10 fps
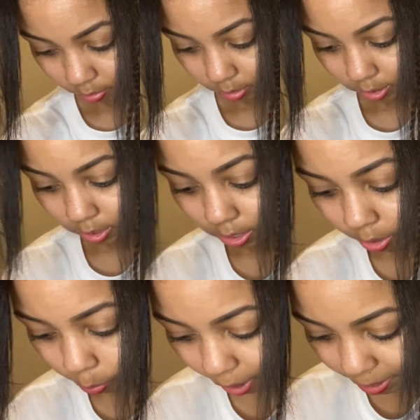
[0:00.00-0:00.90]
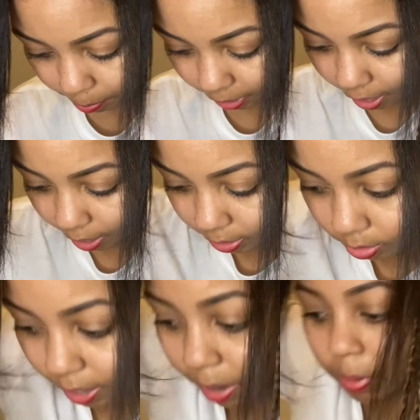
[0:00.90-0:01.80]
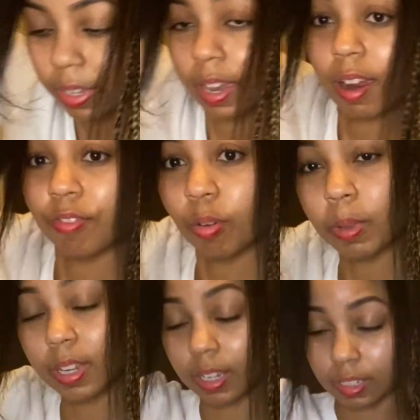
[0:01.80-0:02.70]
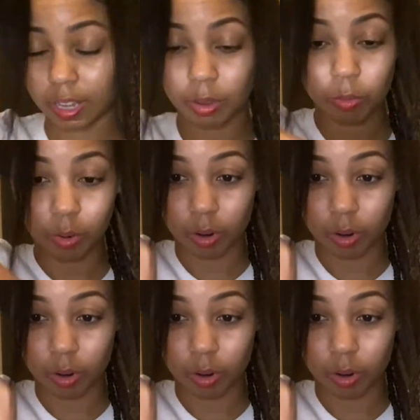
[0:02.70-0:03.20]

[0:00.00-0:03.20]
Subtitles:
See, the white blonde, you got to be careful because it will